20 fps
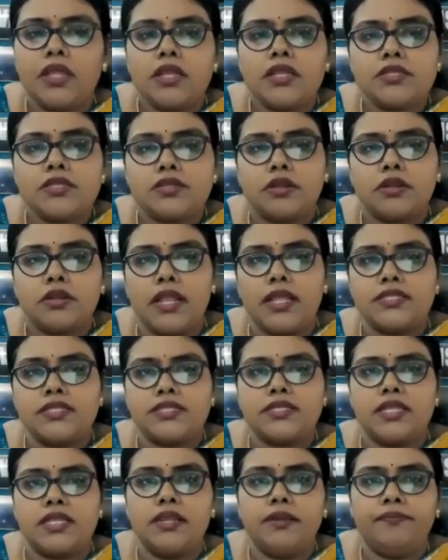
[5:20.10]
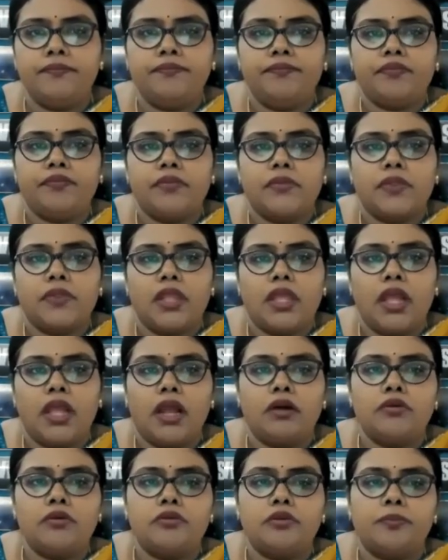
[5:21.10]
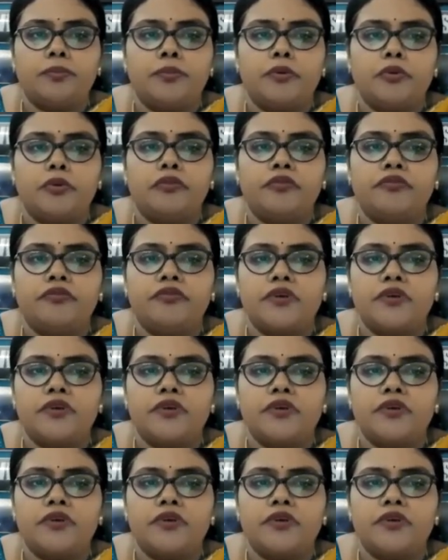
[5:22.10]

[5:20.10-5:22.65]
So let's see how to prove.